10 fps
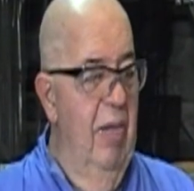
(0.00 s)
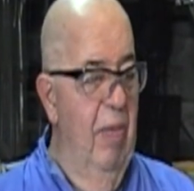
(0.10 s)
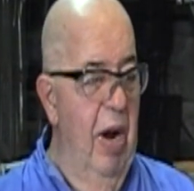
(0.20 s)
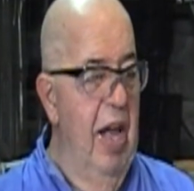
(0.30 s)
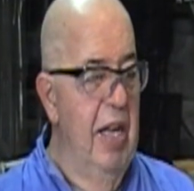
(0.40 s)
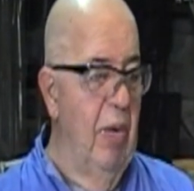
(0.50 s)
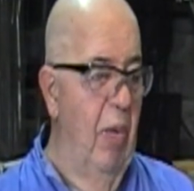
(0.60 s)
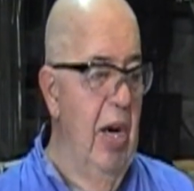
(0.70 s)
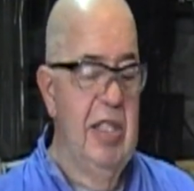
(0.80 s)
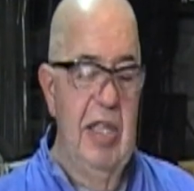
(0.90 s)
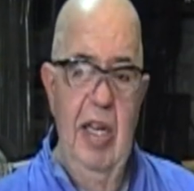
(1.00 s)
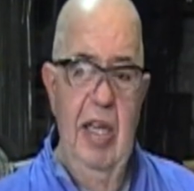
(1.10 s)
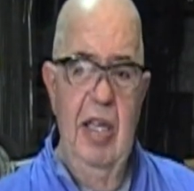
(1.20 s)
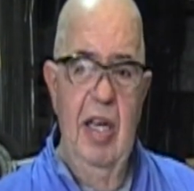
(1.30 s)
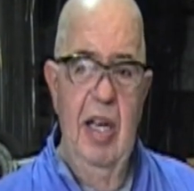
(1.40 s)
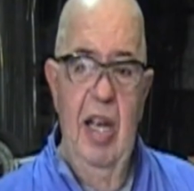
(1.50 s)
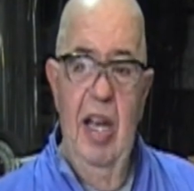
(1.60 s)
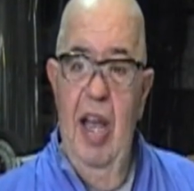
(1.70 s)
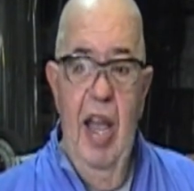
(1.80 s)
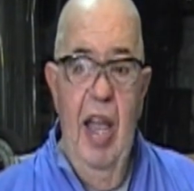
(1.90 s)
well, that's a waste, isn't it?
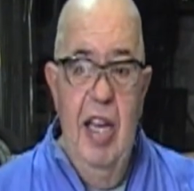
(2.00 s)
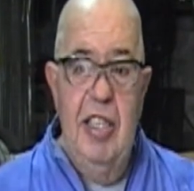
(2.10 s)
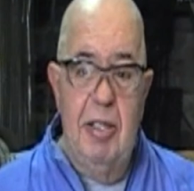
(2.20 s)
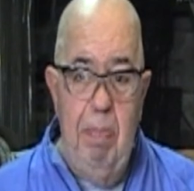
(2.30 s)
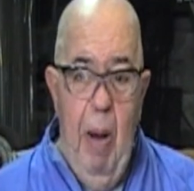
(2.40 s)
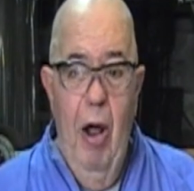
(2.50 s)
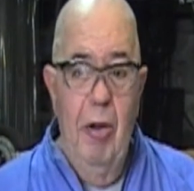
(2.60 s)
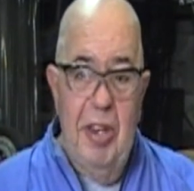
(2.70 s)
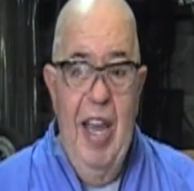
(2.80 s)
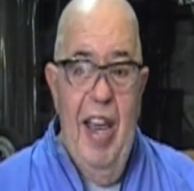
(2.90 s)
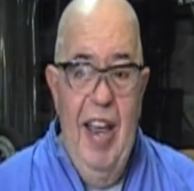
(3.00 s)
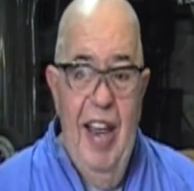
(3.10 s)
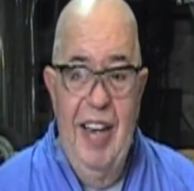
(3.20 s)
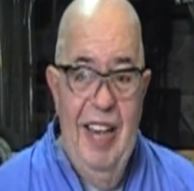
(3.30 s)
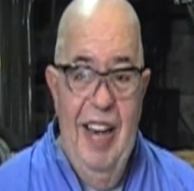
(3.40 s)
It spalted.